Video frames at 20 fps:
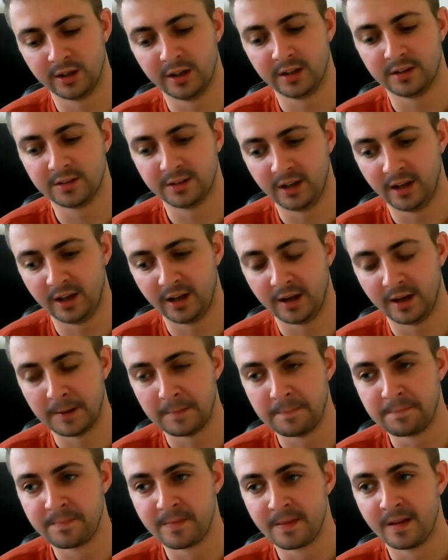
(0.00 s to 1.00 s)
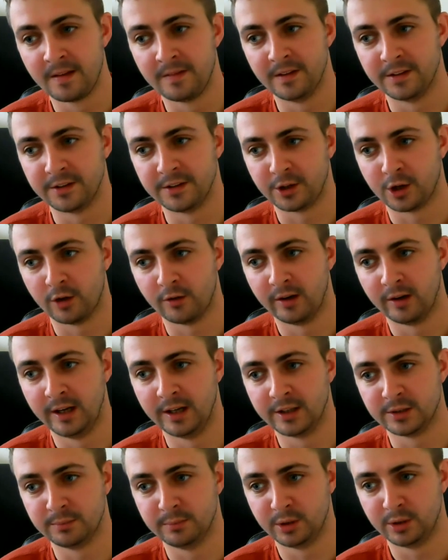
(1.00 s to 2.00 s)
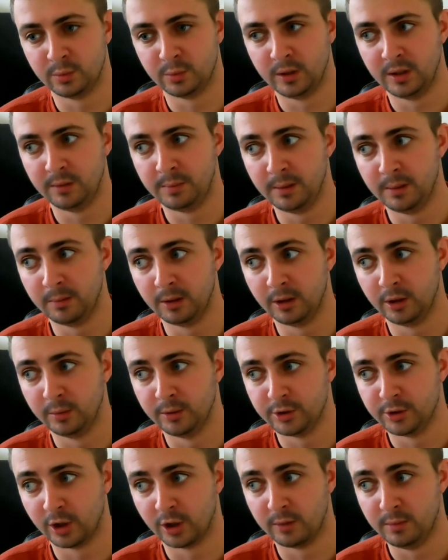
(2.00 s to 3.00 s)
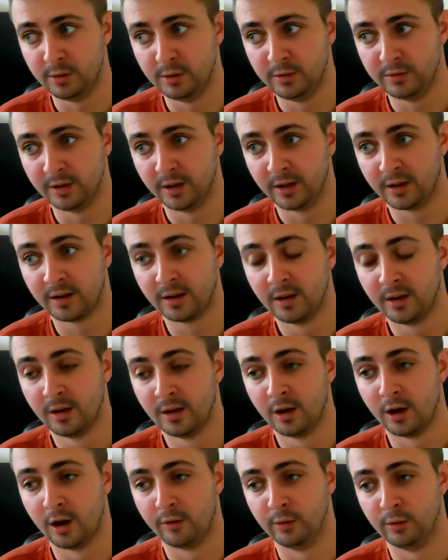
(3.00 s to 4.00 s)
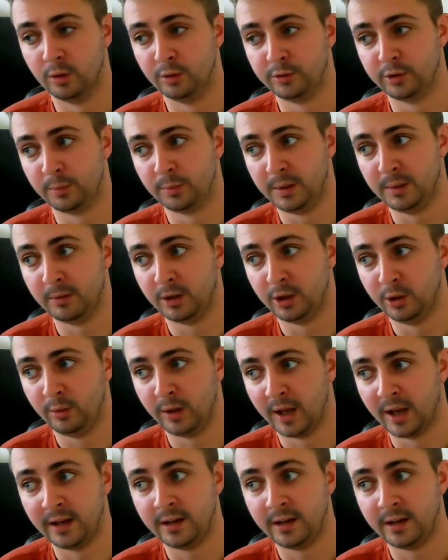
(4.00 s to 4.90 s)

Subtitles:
It's saying there's a correlation between people who enjoy music are also people who